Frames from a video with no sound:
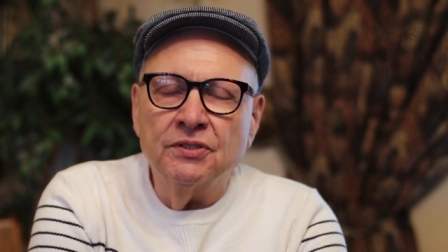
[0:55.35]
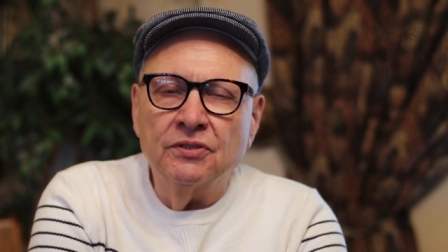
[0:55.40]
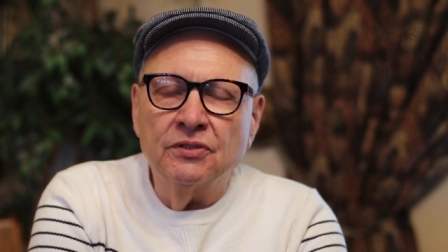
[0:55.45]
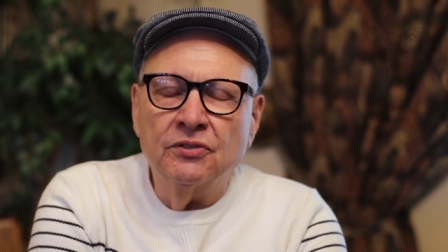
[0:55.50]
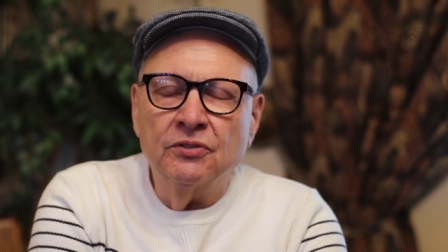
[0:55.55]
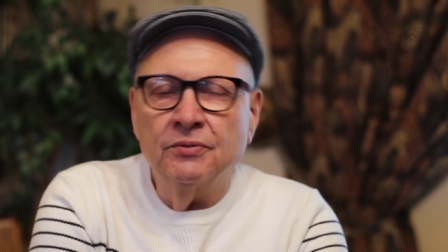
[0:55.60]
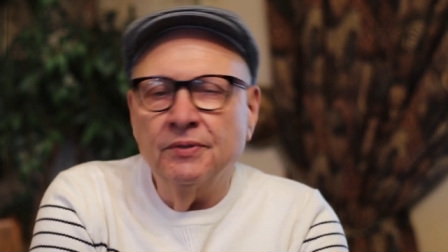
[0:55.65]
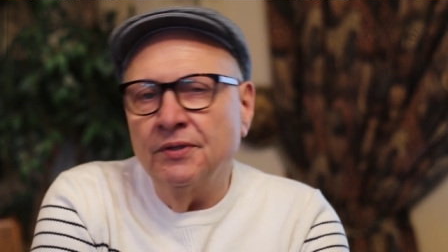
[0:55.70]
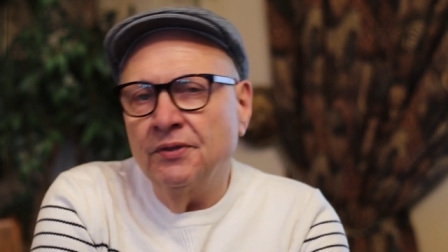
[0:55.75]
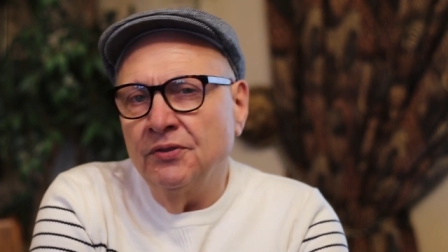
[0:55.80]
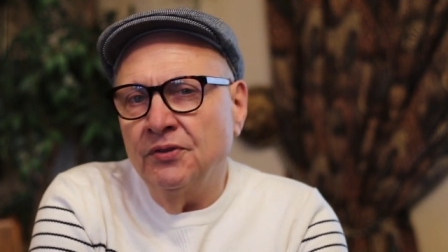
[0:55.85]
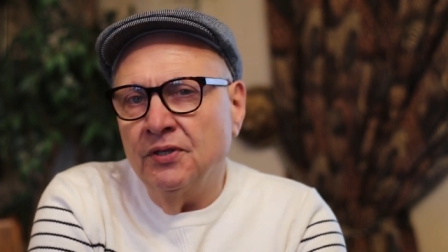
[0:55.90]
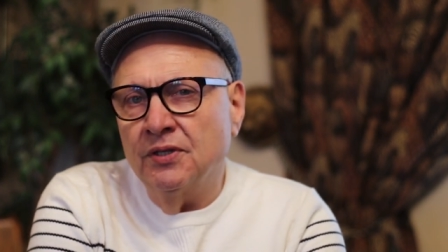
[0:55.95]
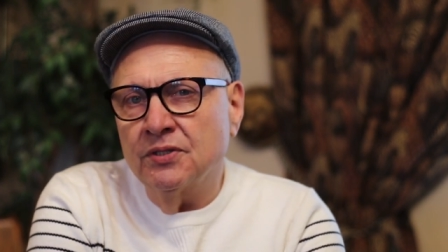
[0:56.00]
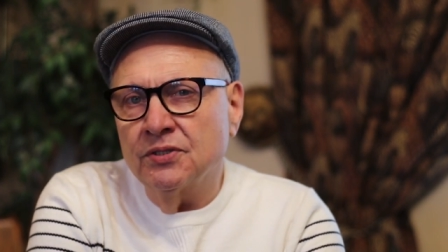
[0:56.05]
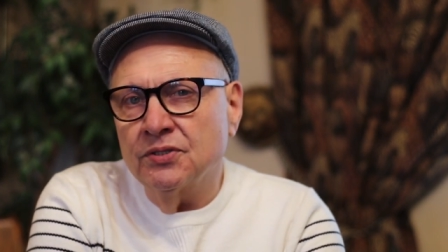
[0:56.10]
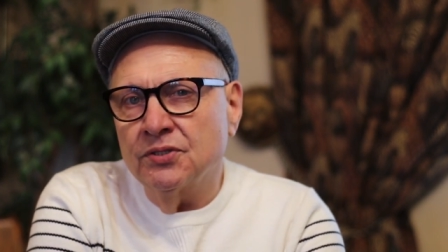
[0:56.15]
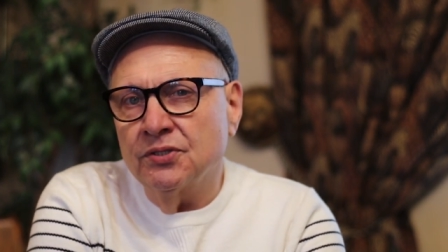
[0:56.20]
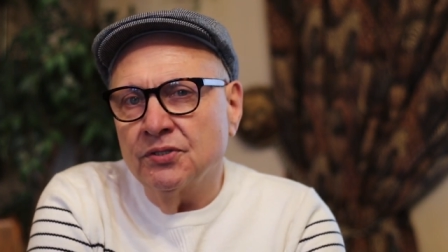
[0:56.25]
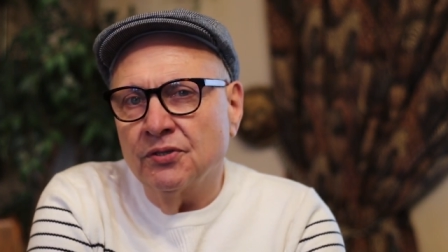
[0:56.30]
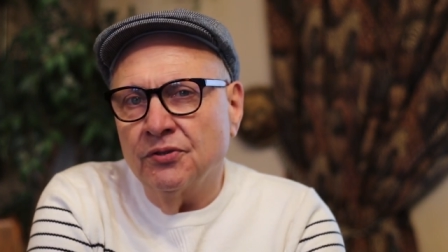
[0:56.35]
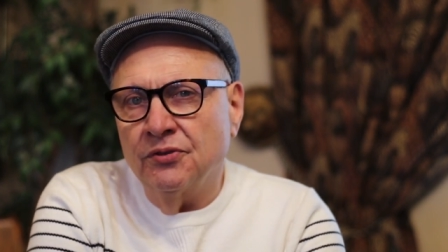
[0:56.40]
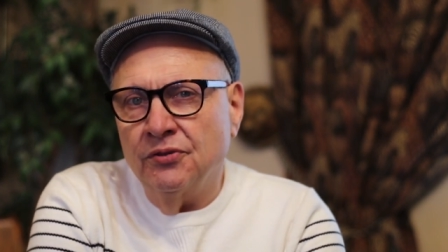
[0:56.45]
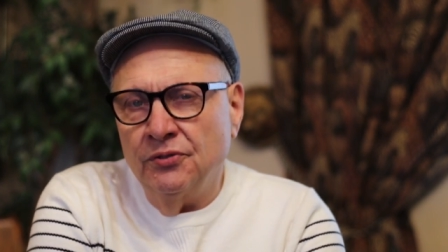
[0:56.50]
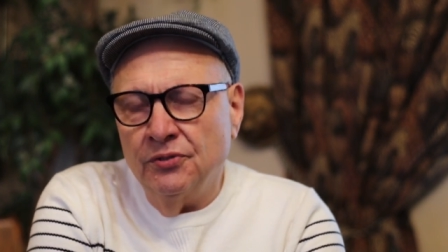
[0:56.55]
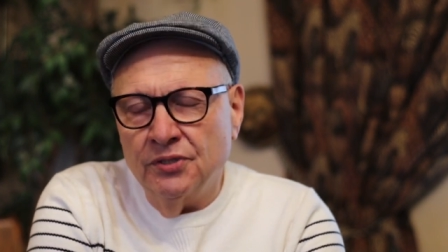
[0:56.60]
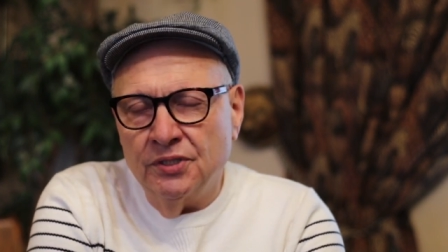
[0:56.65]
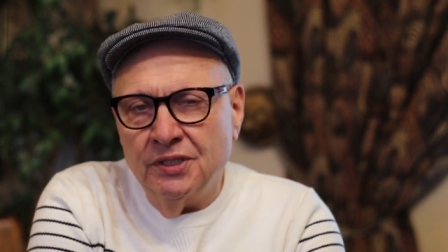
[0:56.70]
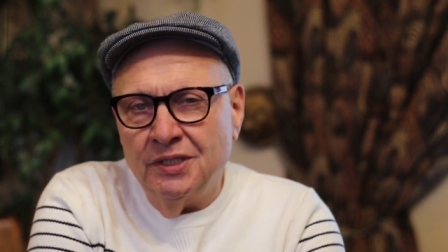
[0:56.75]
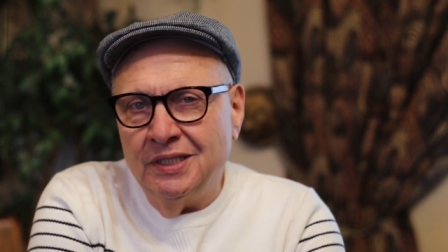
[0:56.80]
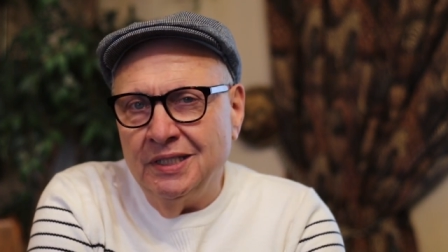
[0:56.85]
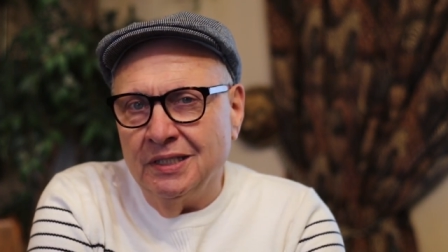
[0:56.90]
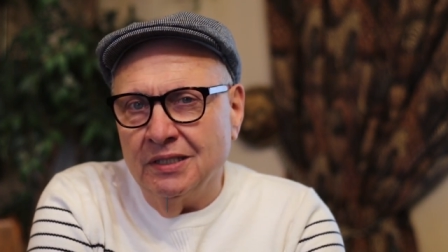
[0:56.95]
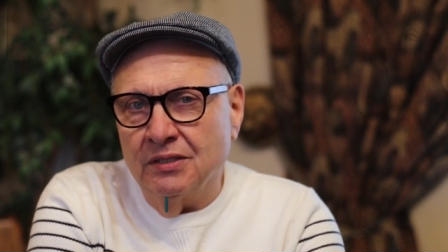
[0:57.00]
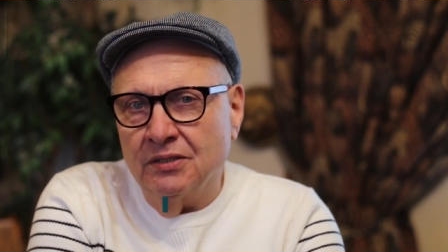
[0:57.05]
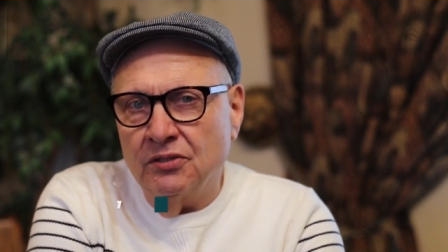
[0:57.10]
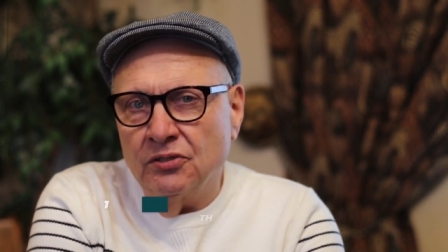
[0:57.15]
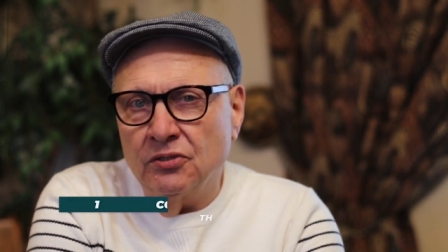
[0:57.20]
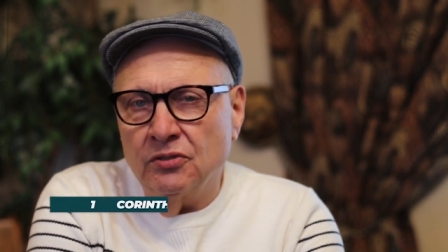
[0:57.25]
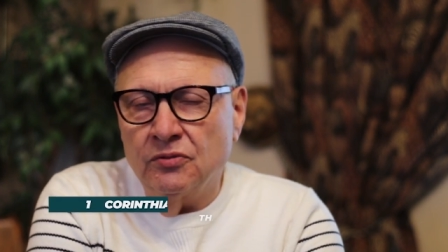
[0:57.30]
Corinthians
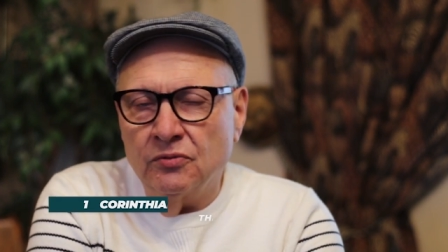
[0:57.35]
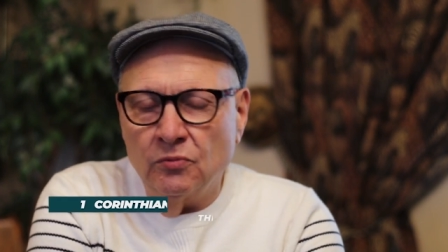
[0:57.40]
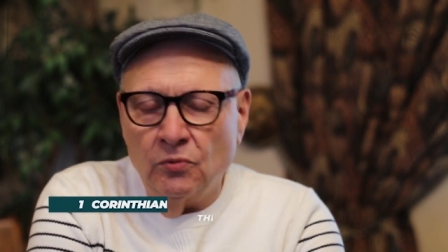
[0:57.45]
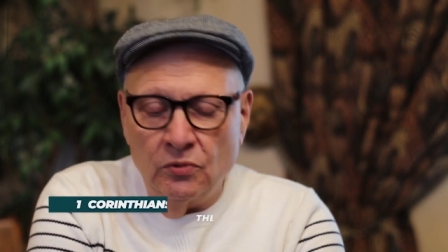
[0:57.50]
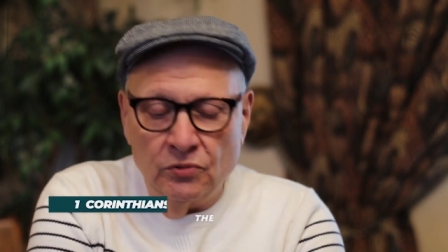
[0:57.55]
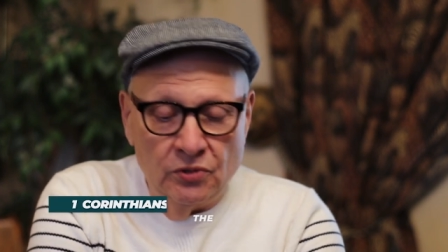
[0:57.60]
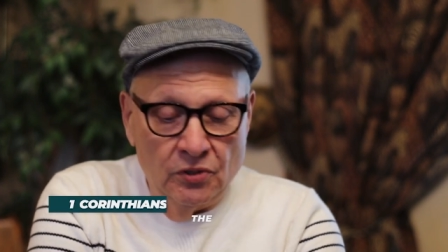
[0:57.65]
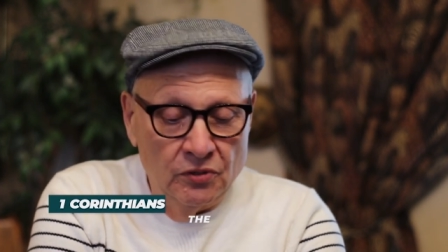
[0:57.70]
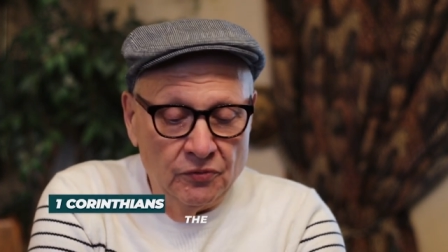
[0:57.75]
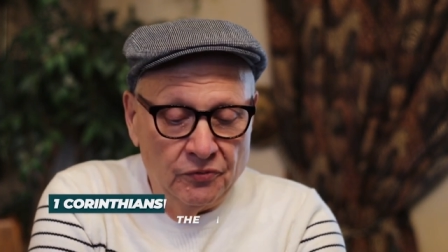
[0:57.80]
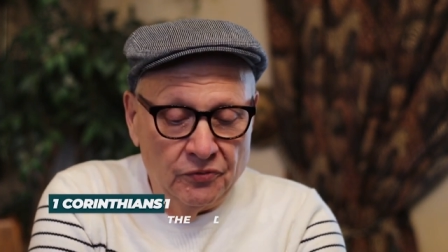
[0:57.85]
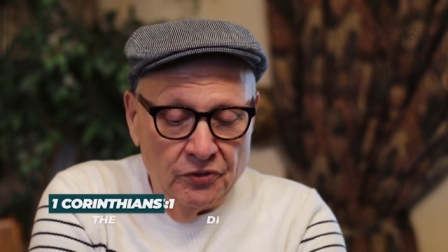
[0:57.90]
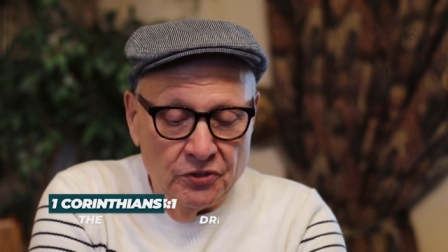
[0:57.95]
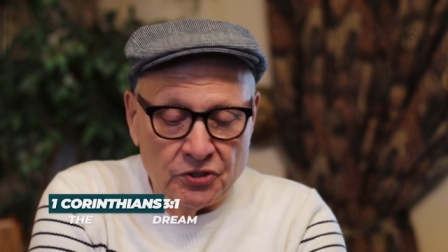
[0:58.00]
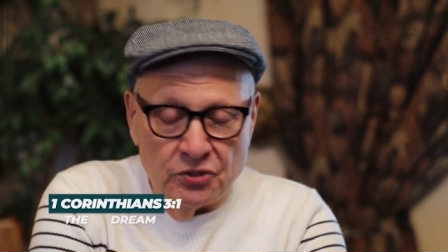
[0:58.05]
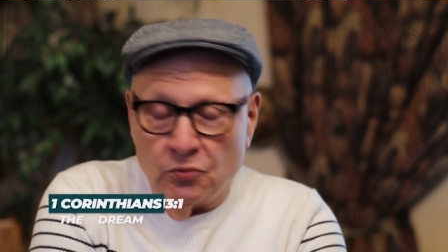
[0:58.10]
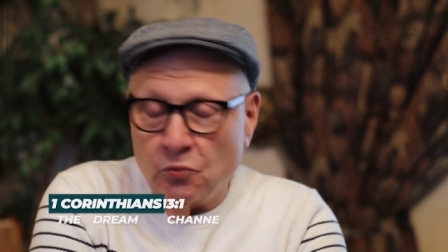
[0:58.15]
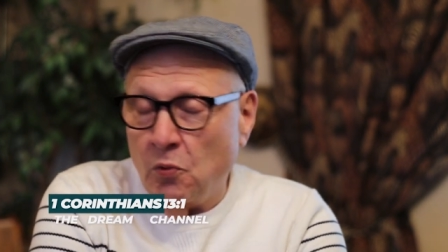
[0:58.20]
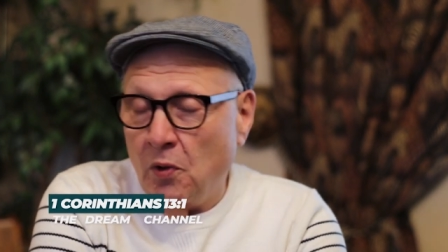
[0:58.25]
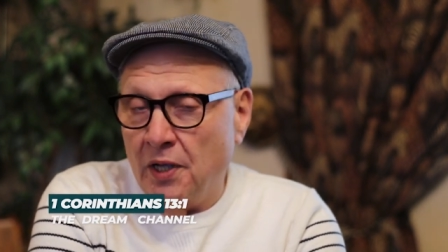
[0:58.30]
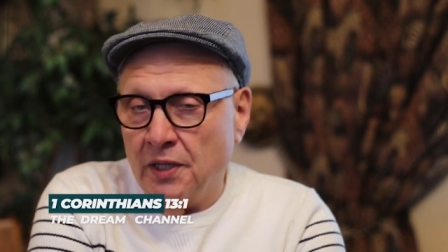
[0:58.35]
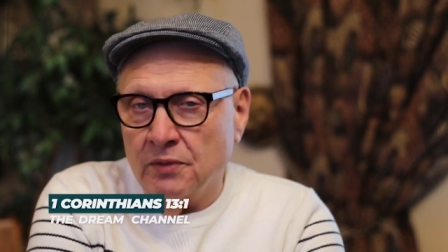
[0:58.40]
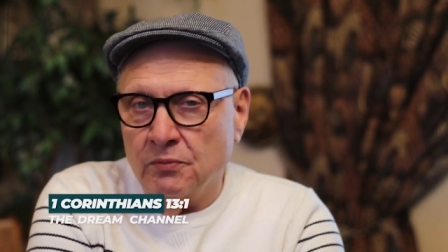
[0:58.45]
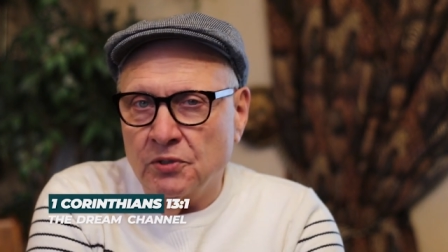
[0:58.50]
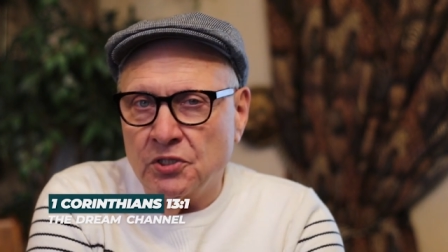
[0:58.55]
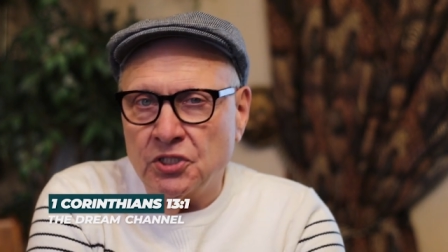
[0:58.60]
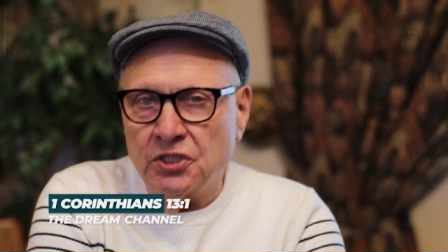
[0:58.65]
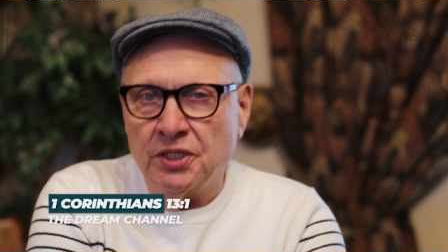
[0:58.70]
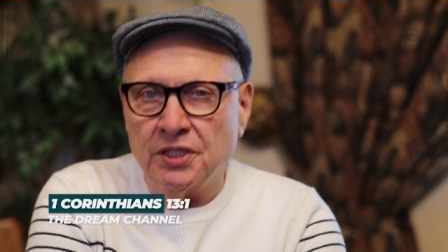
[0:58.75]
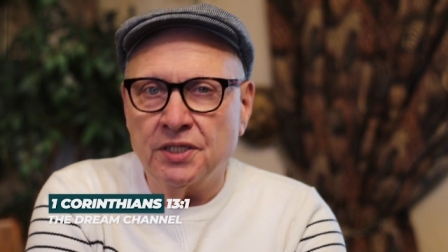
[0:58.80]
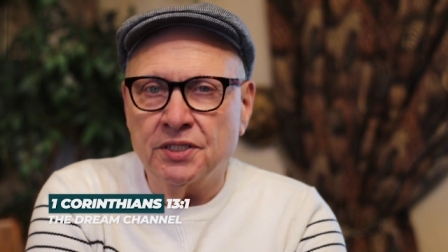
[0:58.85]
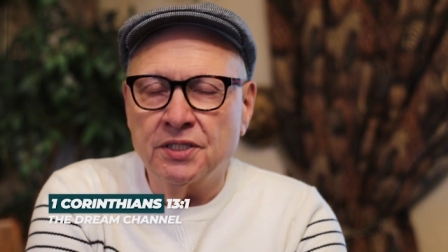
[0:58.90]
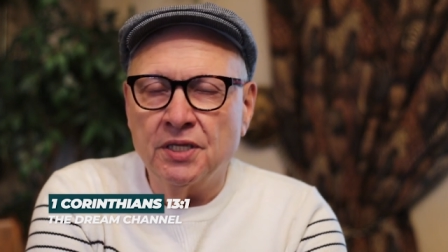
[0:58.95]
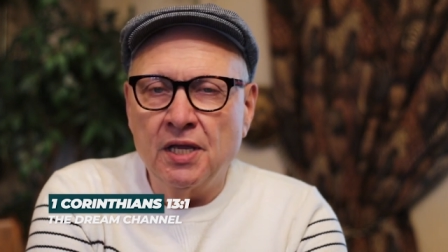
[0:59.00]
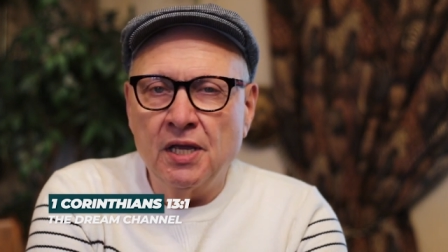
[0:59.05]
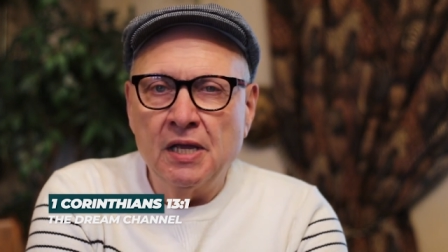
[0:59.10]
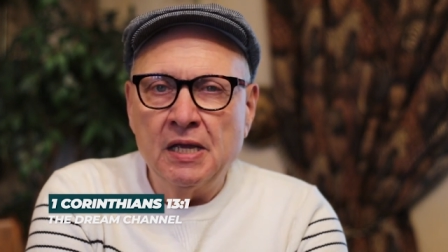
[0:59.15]
13, you all know verse 1, which says,